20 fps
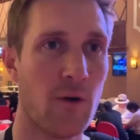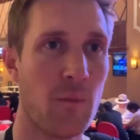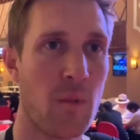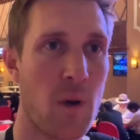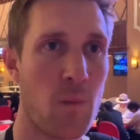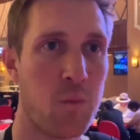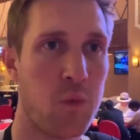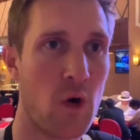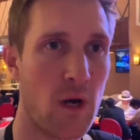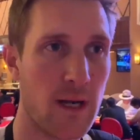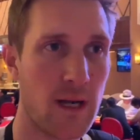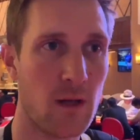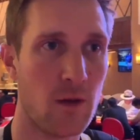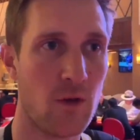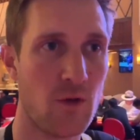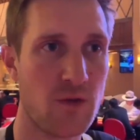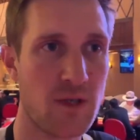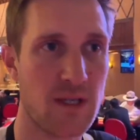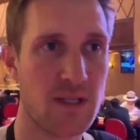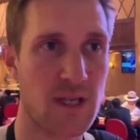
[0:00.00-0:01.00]
have been plenty of
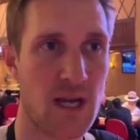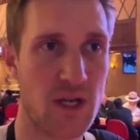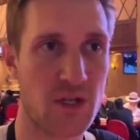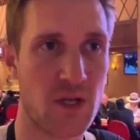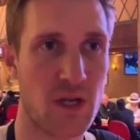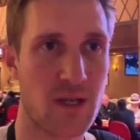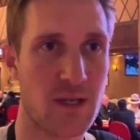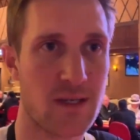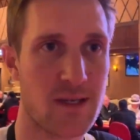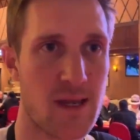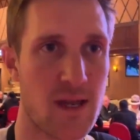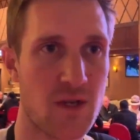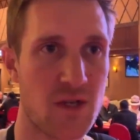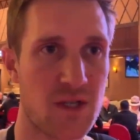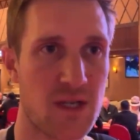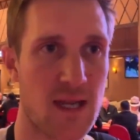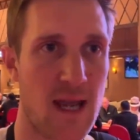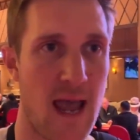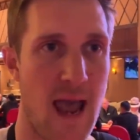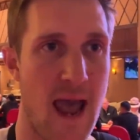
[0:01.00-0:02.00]
losing sessions that
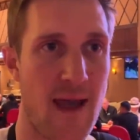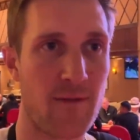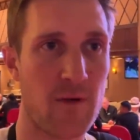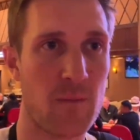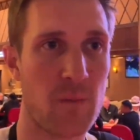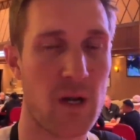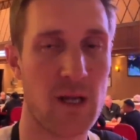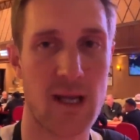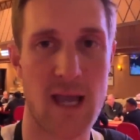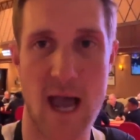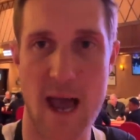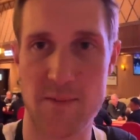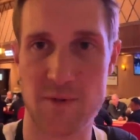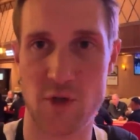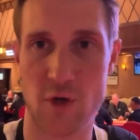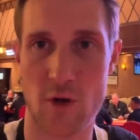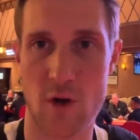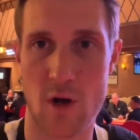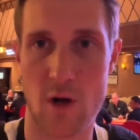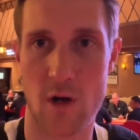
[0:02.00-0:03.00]
just haven't been
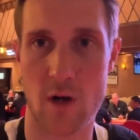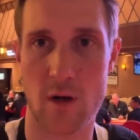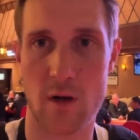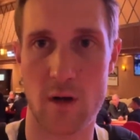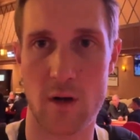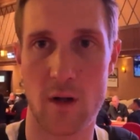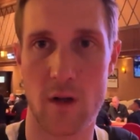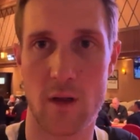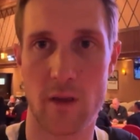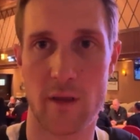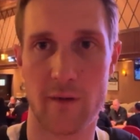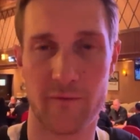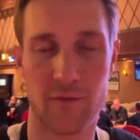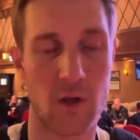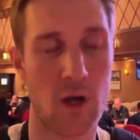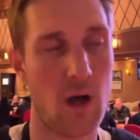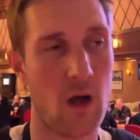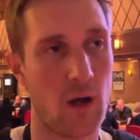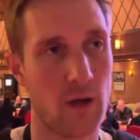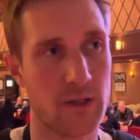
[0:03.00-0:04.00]
captured on the
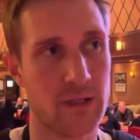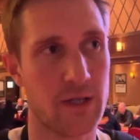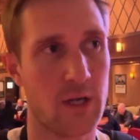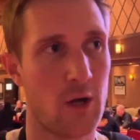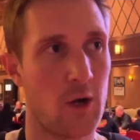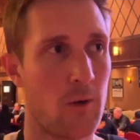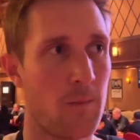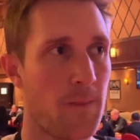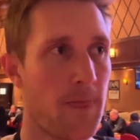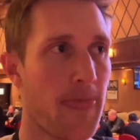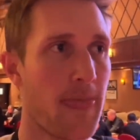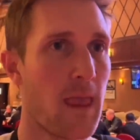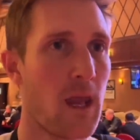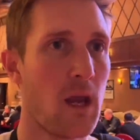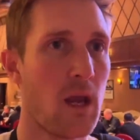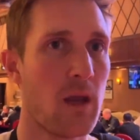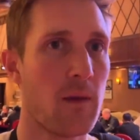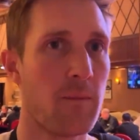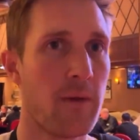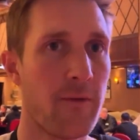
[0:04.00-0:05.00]
vlog. So
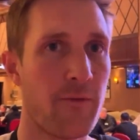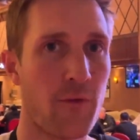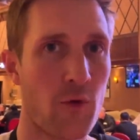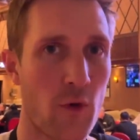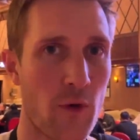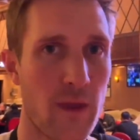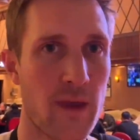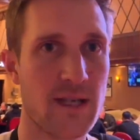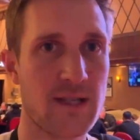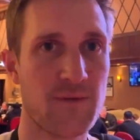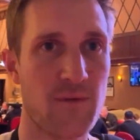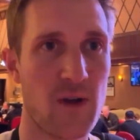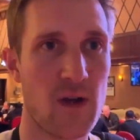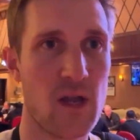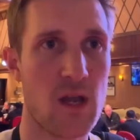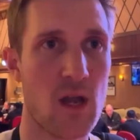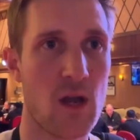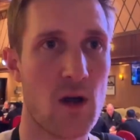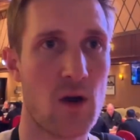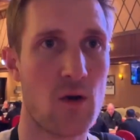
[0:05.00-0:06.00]
before this
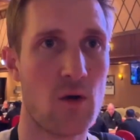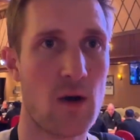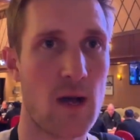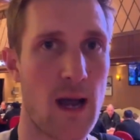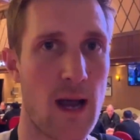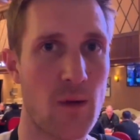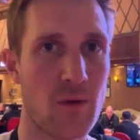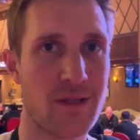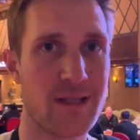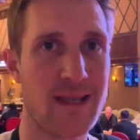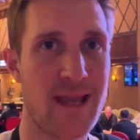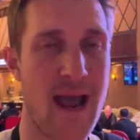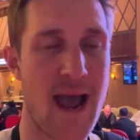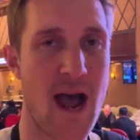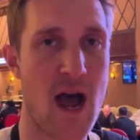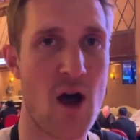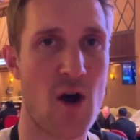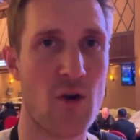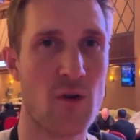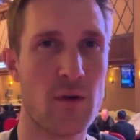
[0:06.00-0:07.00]
video, I was
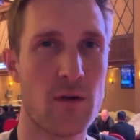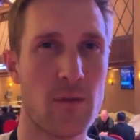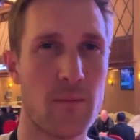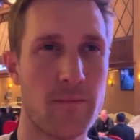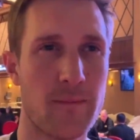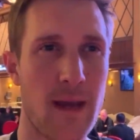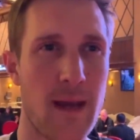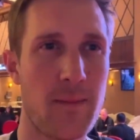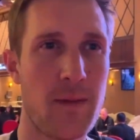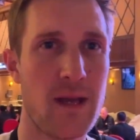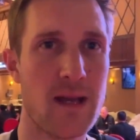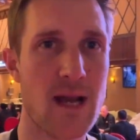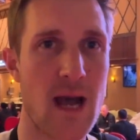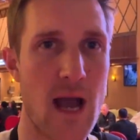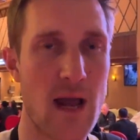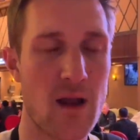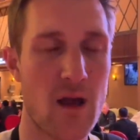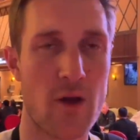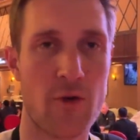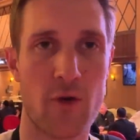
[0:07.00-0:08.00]
down maybe
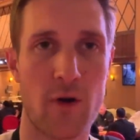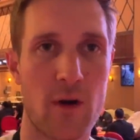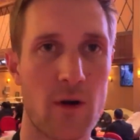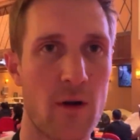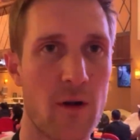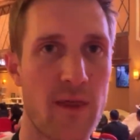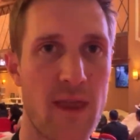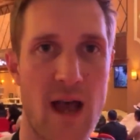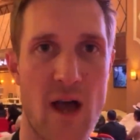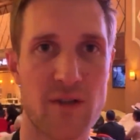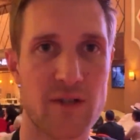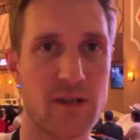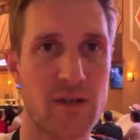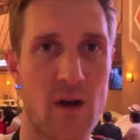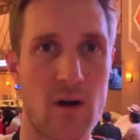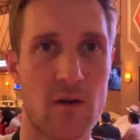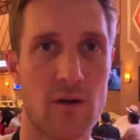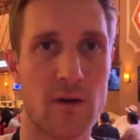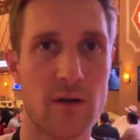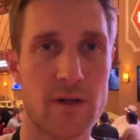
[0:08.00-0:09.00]
900 or
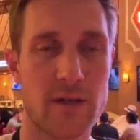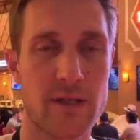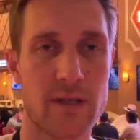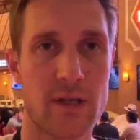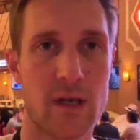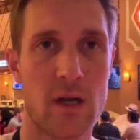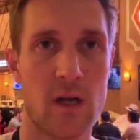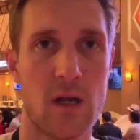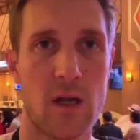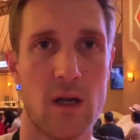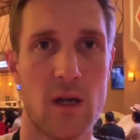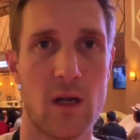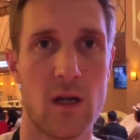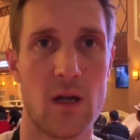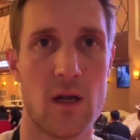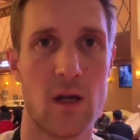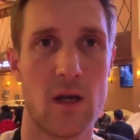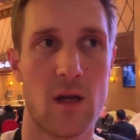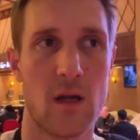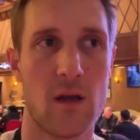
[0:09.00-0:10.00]

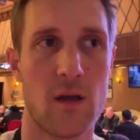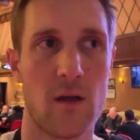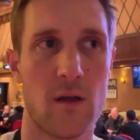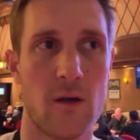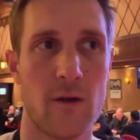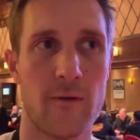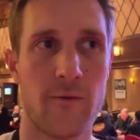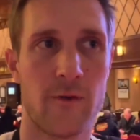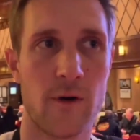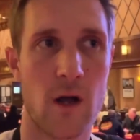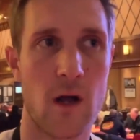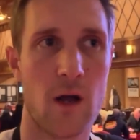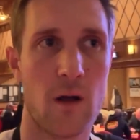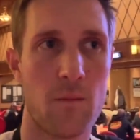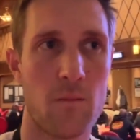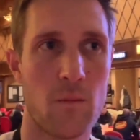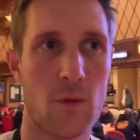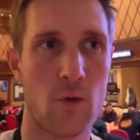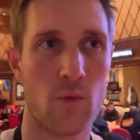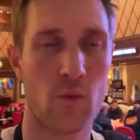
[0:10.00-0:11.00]
$1,000
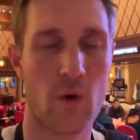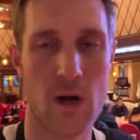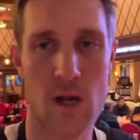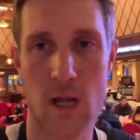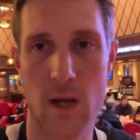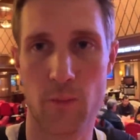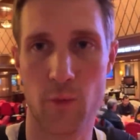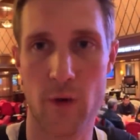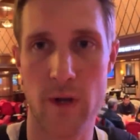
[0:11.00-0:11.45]
from Run It Up